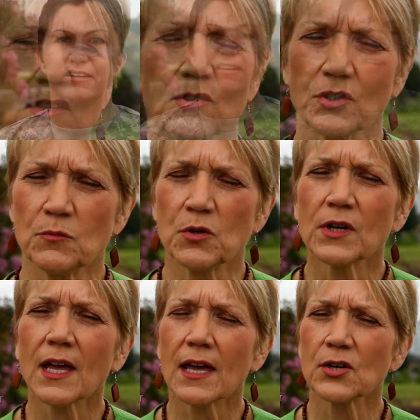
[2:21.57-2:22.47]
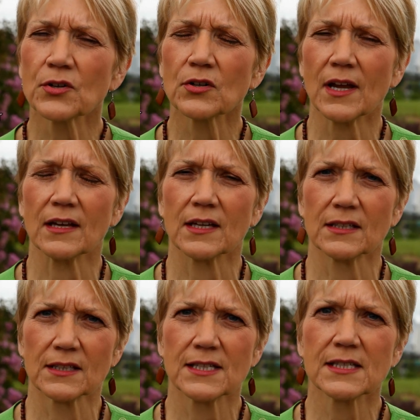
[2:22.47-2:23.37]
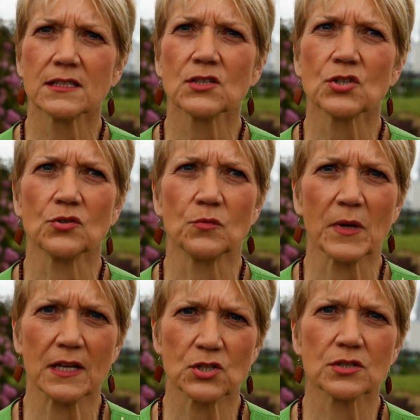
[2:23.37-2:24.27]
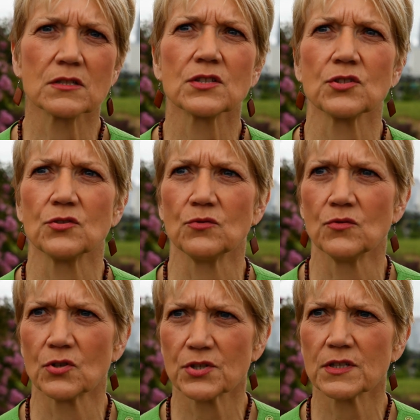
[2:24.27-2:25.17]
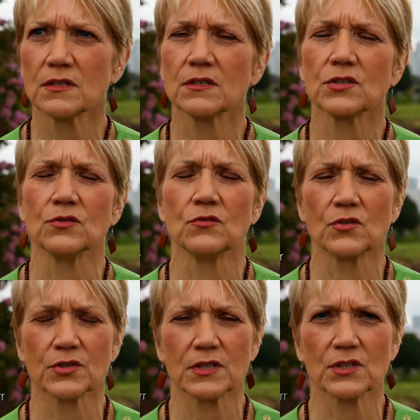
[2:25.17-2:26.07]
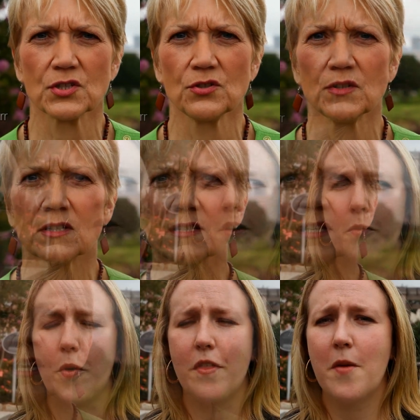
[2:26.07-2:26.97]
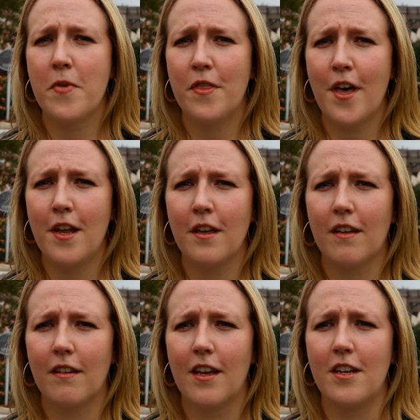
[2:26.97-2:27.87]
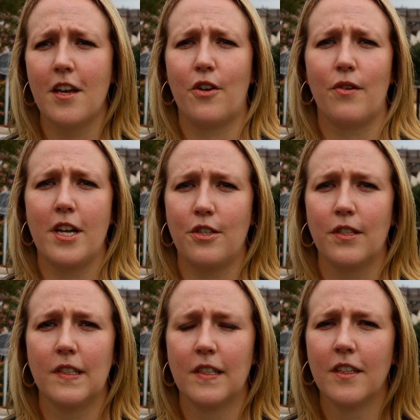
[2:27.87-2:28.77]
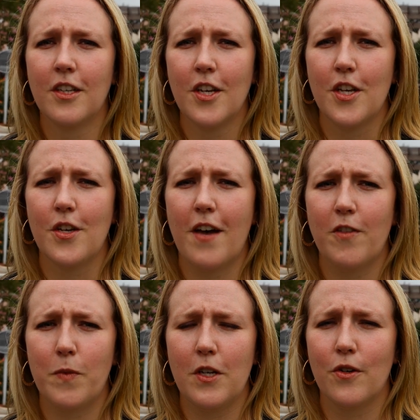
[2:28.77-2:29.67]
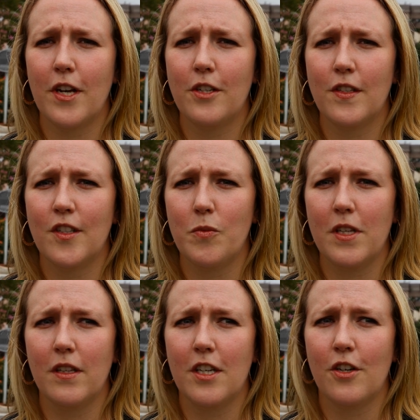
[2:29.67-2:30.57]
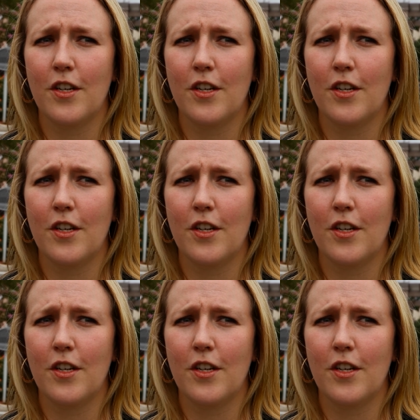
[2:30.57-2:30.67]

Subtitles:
Good communicator and can listen to patients, to nurses, to nursing students. Both empathetic and yet courageous. You have to be courageous to be a leader.